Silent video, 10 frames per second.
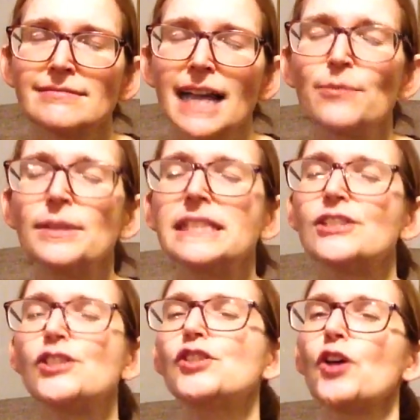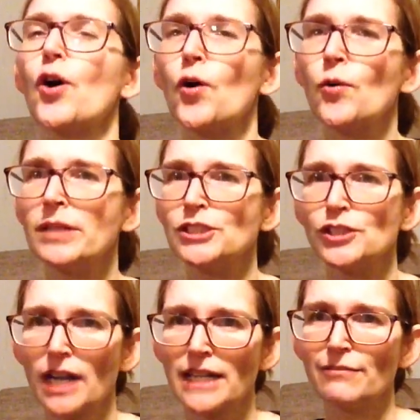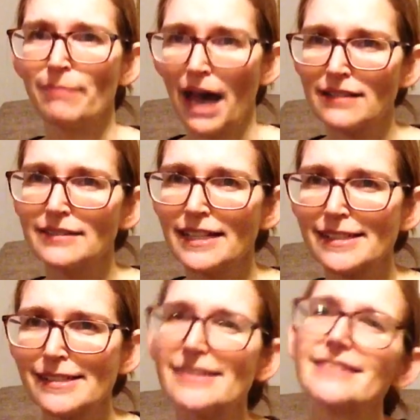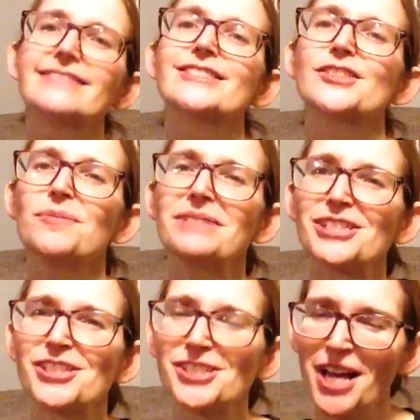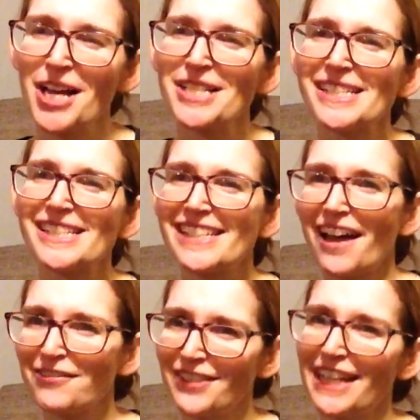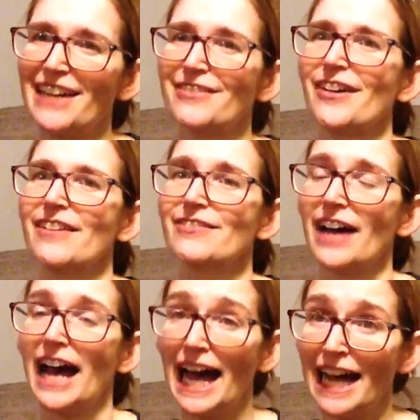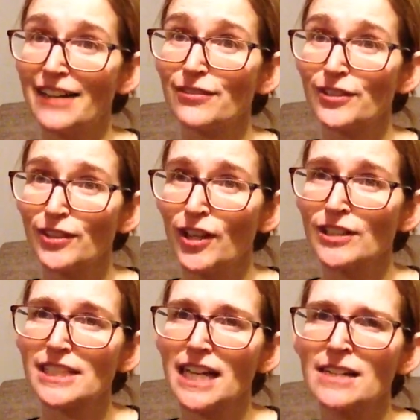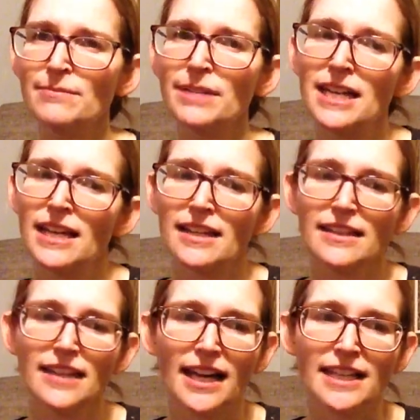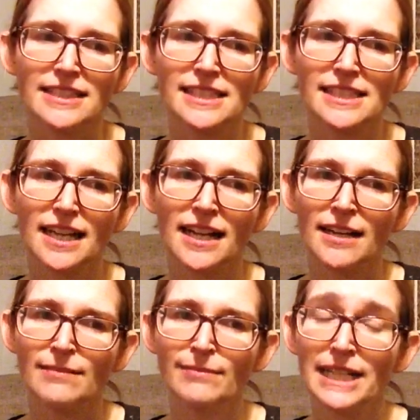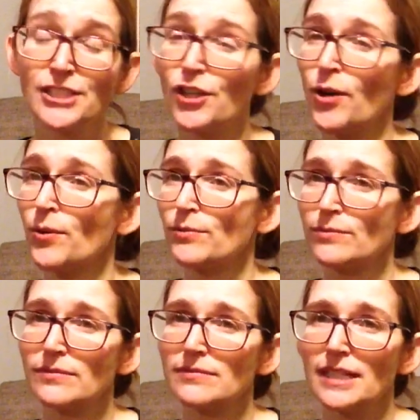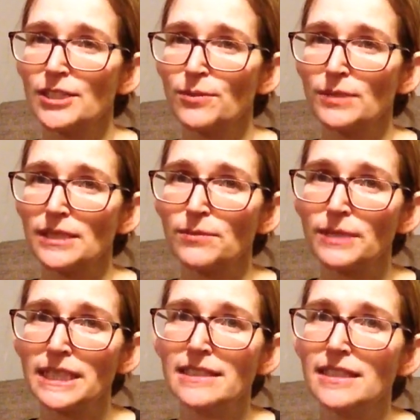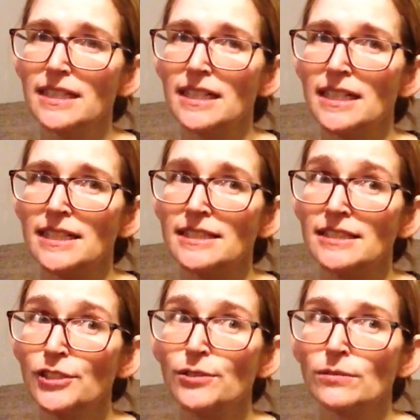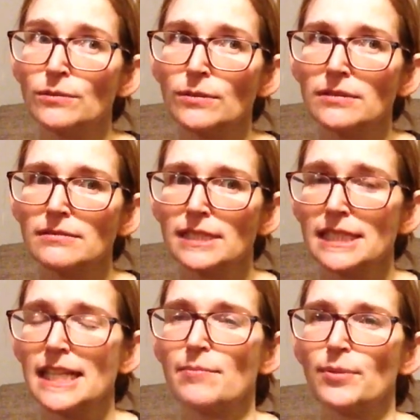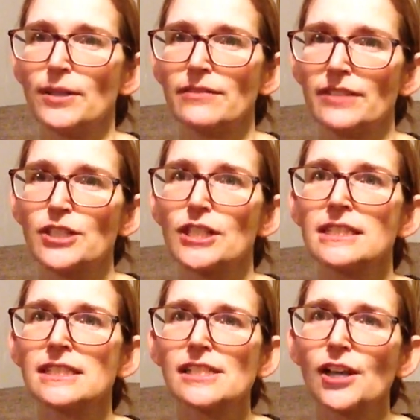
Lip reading: I read so much kind of backlist, so much stuff that I've had for a long time that I don't really read new contemporary fiction,